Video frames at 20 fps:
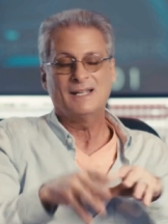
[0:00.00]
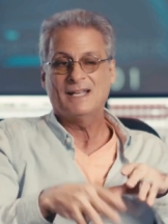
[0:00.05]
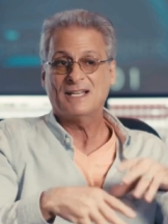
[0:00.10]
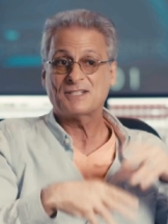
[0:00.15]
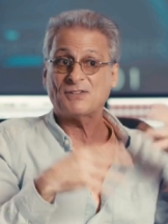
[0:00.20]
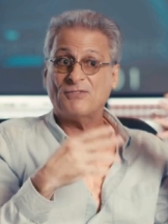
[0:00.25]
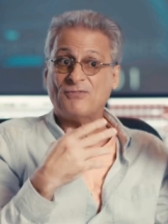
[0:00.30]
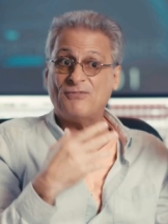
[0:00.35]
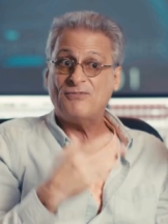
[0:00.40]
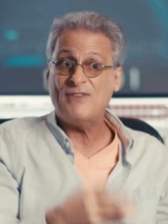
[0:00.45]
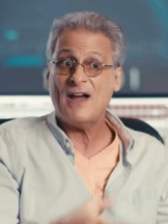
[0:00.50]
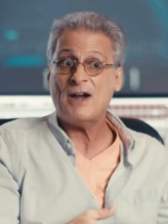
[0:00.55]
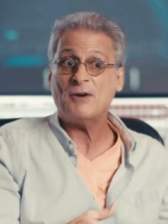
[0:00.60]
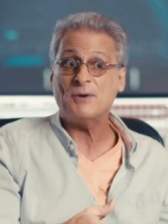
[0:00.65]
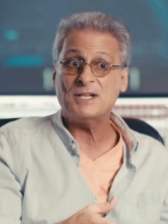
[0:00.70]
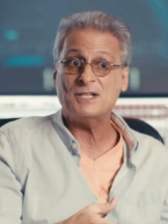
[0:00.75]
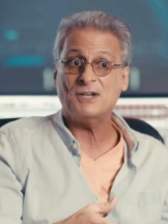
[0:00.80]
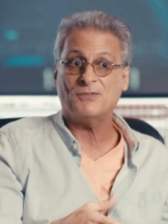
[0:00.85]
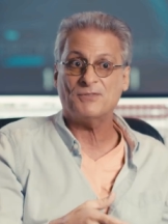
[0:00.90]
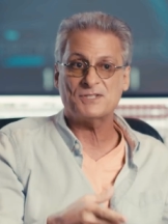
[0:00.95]
It's a
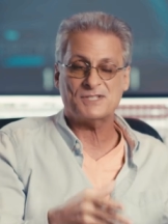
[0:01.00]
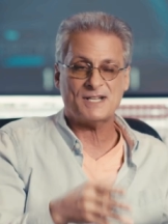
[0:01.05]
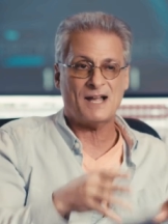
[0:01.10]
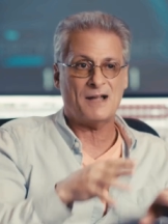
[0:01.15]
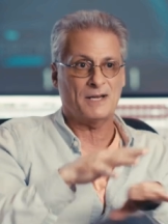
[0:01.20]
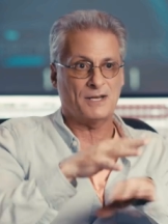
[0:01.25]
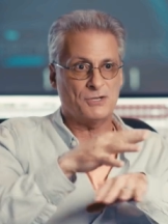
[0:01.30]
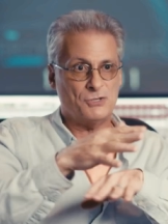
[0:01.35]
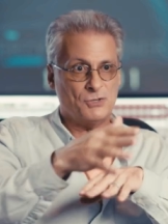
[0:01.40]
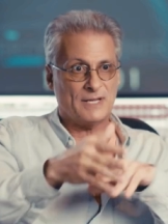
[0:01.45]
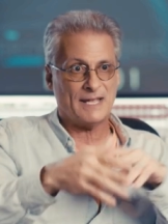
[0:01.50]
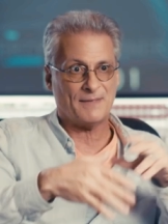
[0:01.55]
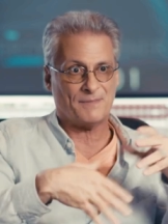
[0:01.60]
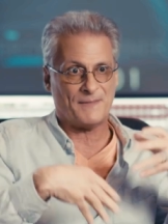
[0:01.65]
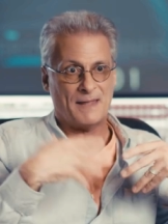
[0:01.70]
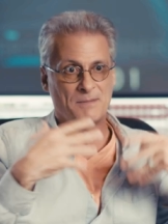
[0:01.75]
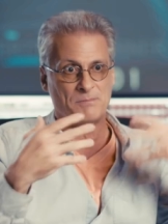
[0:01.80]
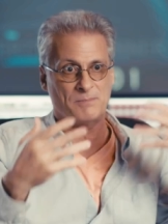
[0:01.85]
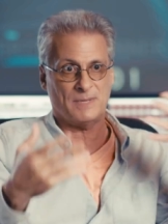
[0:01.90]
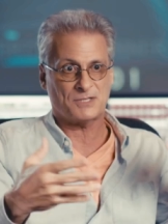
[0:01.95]
very different sound, and you get
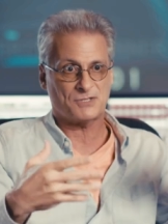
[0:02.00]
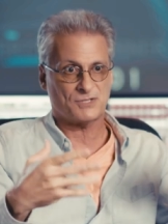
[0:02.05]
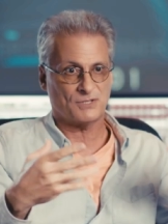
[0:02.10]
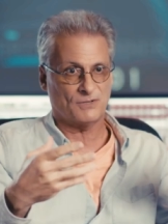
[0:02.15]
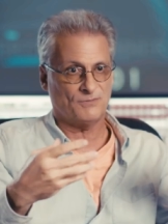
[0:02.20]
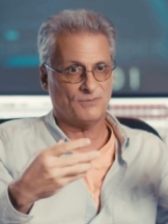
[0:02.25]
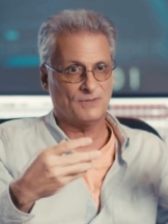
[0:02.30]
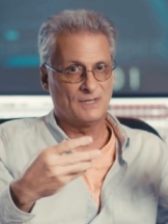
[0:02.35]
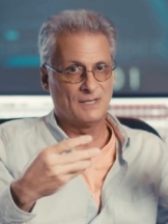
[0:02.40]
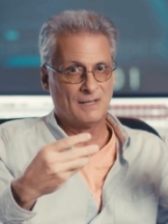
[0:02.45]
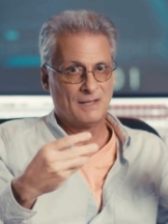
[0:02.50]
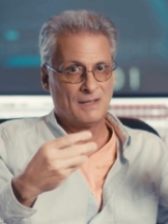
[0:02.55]
that mix of